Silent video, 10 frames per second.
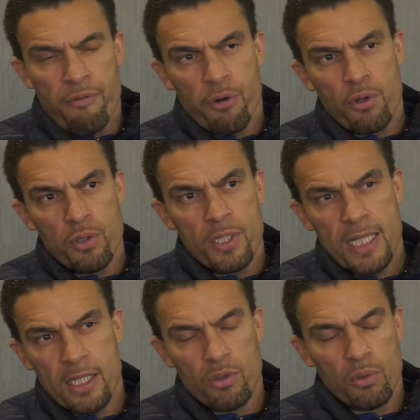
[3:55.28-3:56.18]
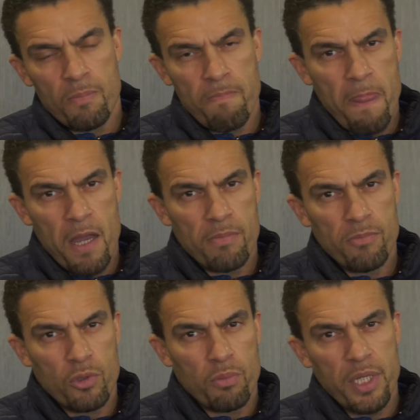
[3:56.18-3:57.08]
focused and to
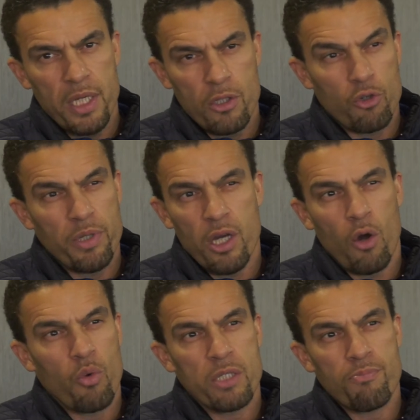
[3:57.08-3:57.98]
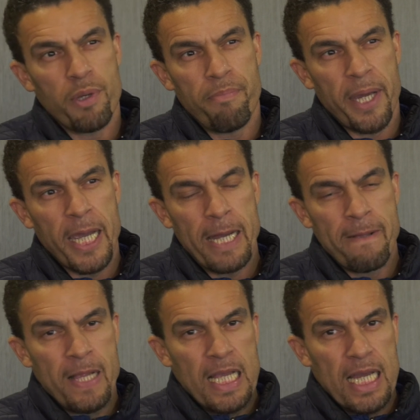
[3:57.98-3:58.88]
be always prepared.
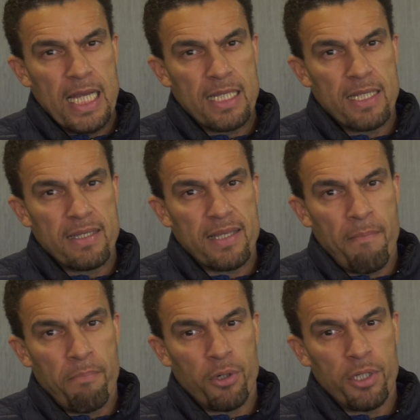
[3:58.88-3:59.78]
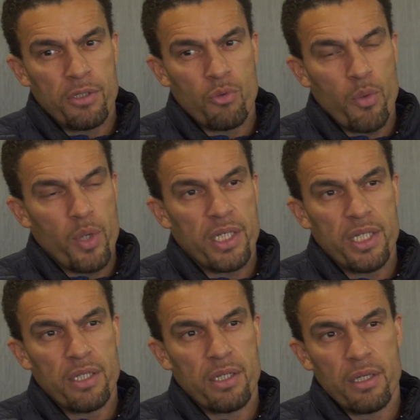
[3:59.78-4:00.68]
And at some point, we will
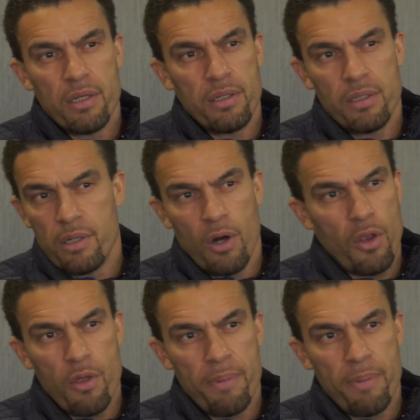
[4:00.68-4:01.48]
need all the